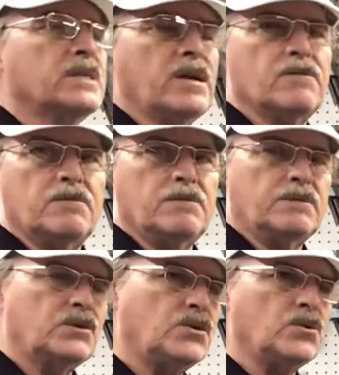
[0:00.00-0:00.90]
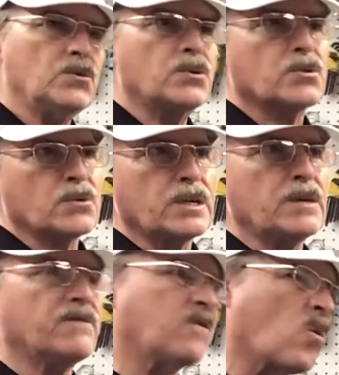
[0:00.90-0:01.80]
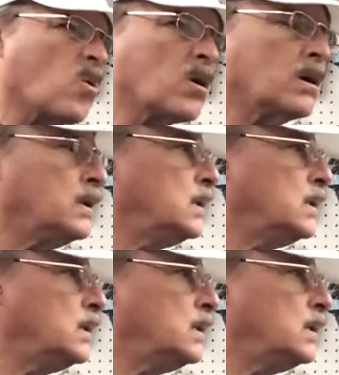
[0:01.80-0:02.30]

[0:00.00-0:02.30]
have 2, 3, 4,